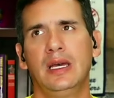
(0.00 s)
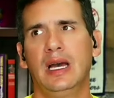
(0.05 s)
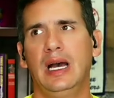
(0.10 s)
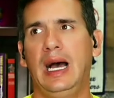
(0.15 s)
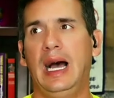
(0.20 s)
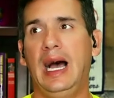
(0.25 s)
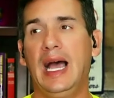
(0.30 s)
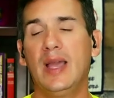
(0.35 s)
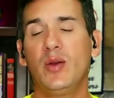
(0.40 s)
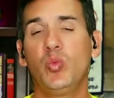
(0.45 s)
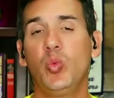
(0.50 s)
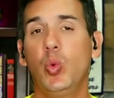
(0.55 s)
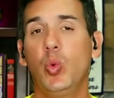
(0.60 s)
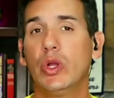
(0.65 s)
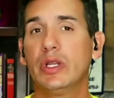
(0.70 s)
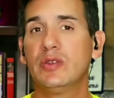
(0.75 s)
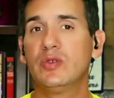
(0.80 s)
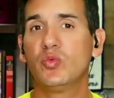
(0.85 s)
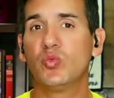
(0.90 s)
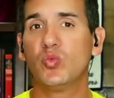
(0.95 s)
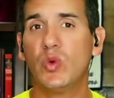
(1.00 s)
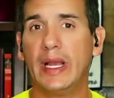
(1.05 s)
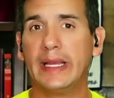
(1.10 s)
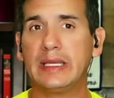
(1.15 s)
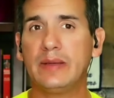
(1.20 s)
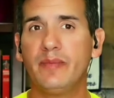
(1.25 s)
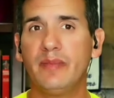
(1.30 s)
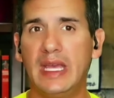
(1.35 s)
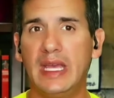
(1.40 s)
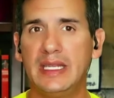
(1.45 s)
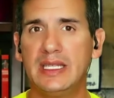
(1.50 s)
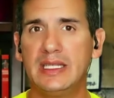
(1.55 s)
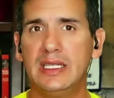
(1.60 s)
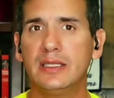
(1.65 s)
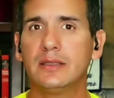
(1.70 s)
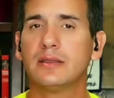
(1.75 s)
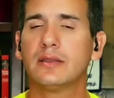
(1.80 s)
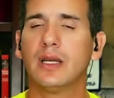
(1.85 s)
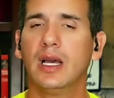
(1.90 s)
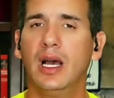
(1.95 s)
I wouldn't recommend
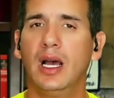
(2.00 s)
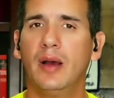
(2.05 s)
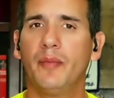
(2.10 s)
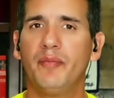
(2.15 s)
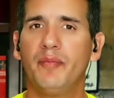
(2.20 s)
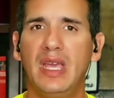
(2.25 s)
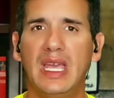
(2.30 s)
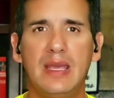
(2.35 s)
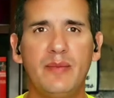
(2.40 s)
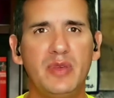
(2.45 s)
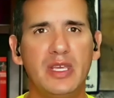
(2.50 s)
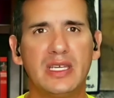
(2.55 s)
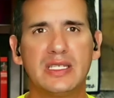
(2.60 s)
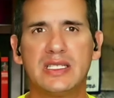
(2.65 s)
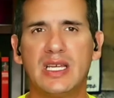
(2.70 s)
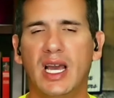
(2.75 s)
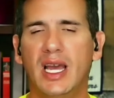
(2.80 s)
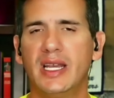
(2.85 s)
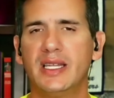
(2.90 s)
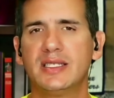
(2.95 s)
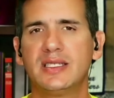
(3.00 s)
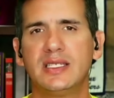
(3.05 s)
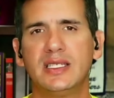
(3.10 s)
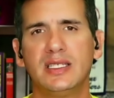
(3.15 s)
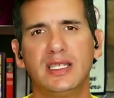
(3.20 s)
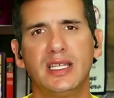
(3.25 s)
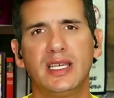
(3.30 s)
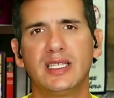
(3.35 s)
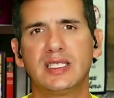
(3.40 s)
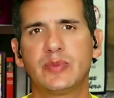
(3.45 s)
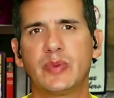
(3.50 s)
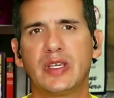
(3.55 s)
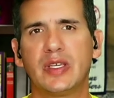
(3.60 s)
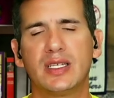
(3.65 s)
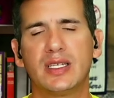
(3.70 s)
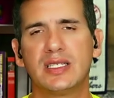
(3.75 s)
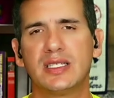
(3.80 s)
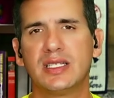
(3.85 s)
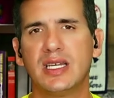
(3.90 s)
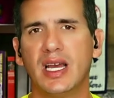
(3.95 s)
it. Maybe in dynasty leagues,
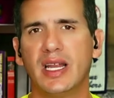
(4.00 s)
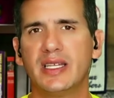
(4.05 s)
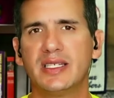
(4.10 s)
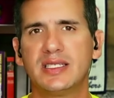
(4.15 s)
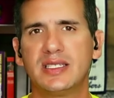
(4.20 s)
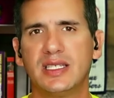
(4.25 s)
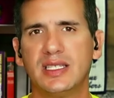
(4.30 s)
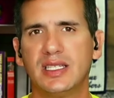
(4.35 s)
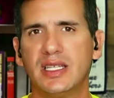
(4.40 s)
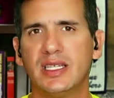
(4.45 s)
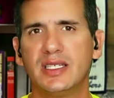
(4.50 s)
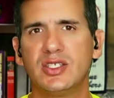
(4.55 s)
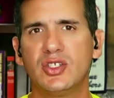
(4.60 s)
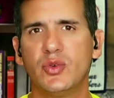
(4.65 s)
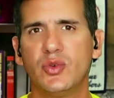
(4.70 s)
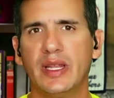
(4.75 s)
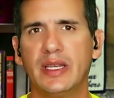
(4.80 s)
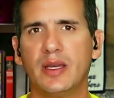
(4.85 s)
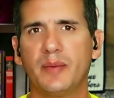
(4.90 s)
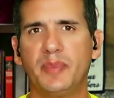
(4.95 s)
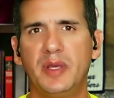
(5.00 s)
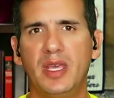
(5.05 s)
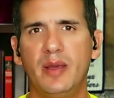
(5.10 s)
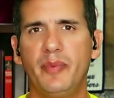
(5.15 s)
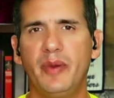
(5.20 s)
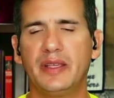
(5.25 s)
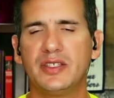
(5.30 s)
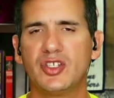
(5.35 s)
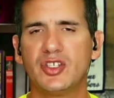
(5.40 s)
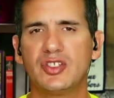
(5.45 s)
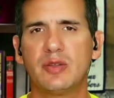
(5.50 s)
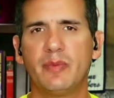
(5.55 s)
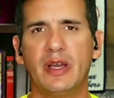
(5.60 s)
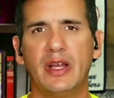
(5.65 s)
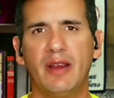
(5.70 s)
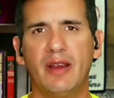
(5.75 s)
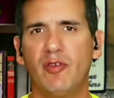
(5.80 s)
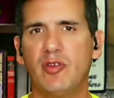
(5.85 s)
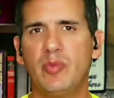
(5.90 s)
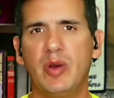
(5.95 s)
because in dynasty leagues, you end up keeping just about
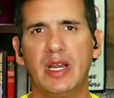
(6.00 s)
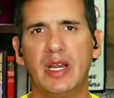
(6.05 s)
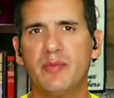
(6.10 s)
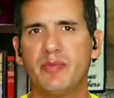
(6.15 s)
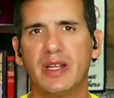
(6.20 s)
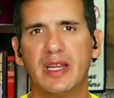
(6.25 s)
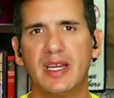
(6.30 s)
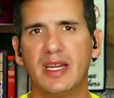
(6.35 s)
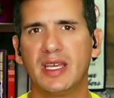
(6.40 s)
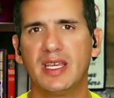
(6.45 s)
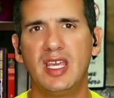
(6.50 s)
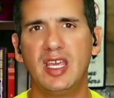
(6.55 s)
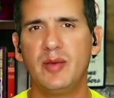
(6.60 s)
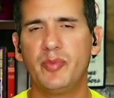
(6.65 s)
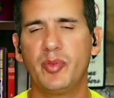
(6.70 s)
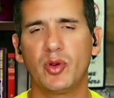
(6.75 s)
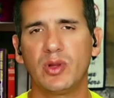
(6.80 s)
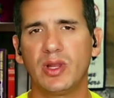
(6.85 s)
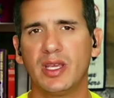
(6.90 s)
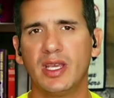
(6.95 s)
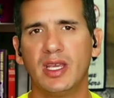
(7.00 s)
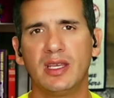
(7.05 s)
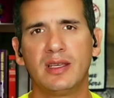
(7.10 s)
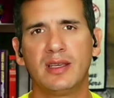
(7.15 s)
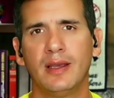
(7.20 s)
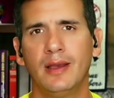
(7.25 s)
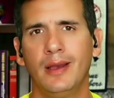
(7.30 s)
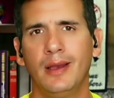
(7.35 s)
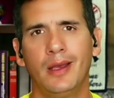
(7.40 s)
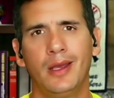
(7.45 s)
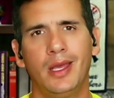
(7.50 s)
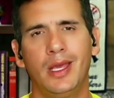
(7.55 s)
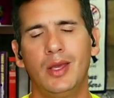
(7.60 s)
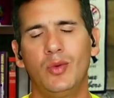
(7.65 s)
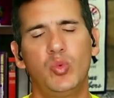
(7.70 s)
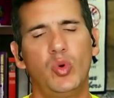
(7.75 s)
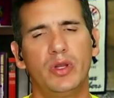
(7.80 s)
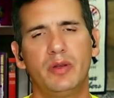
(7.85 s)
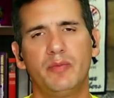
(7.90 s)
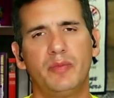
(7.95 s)
everybody, but in a keeper league, he
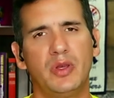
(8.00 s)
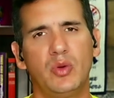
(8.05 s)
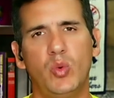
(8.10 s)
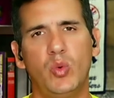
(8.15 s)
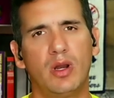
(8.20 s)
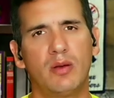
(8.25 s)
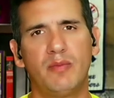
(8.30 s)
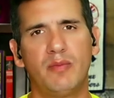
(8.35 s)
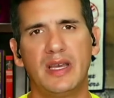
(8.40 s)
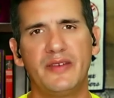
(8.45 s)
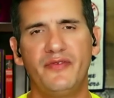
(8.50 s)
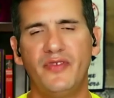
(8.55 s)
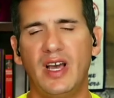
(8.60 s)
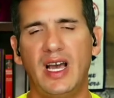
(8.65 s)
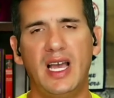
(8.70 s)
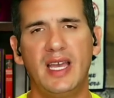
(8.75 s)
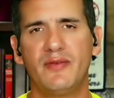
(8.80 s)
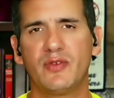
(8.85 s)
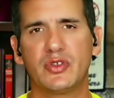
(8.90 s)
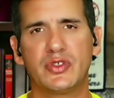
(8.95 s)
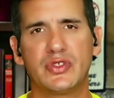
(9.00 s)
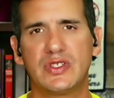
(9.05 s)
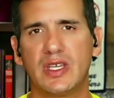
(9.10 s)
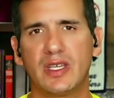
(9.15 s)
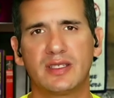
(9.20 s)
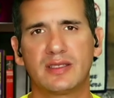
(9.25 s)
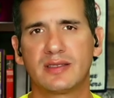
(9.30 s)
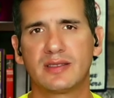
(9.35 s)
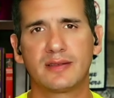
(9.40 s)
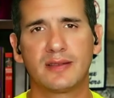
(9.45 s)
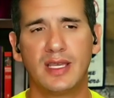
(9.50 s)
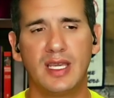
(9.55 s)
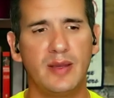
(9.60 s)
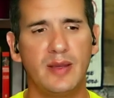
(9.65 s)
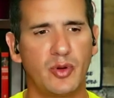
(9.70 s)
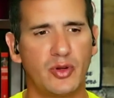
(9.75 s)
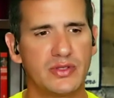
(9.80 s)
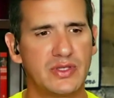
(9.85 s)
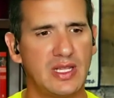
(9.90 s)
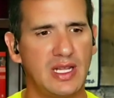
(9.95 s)
wouldn't be one of my 5 or 6
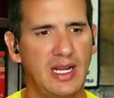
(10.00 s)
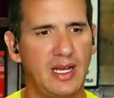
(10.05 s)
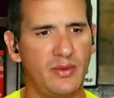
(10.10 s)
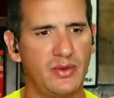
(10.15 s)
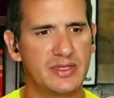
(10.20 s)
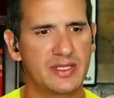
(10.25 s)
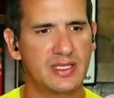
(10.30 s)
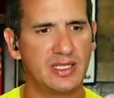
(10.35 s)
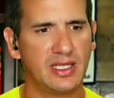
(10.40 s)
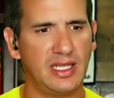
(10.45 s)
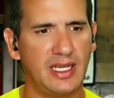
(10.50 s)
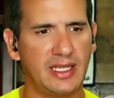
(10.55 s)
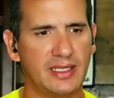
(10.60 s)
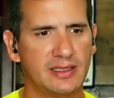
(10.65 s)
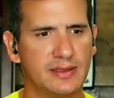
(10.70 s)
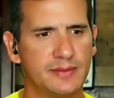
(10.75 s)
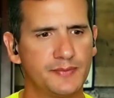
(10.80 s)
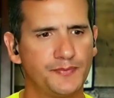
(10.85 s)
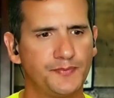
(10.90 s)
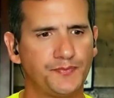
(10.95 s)
keepers that I would select.